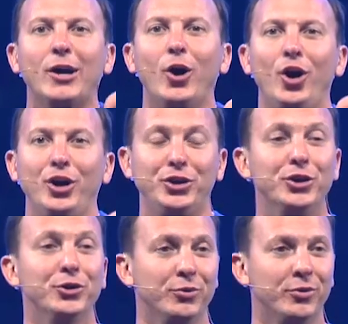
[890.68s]
on
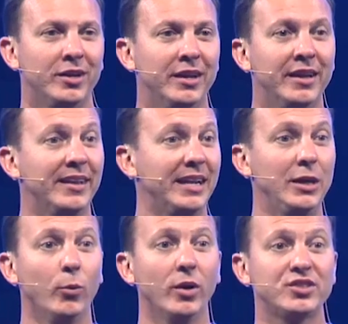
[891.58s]
you, that
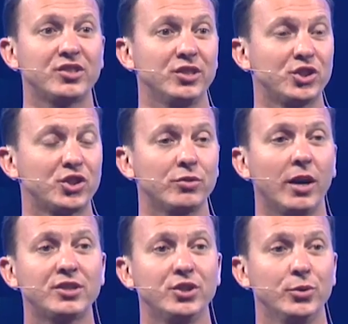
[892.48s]
He wants to
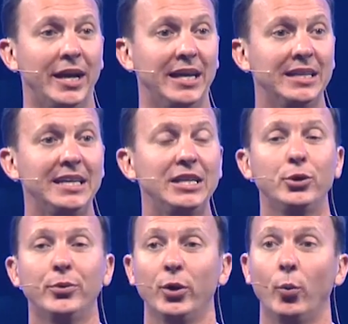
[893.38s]
instruct you and lead
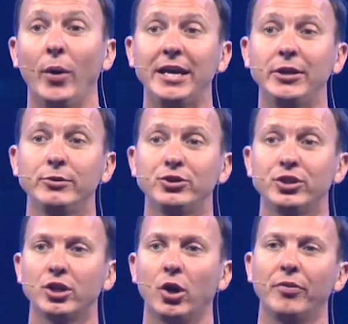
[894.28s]
you in the way you
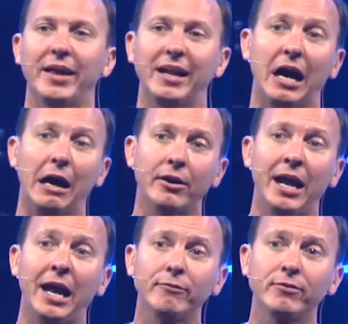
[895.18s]
should go, that our
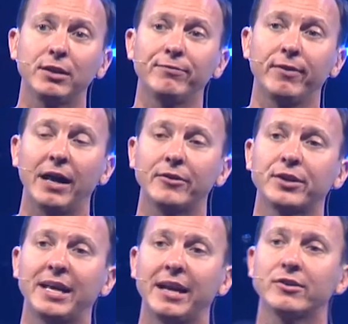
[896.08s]
Heavenly Father
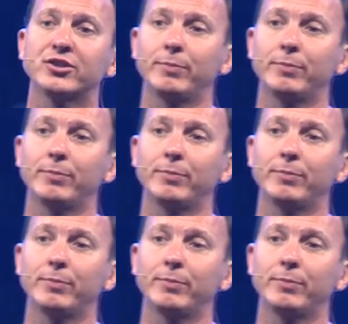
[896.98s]
cares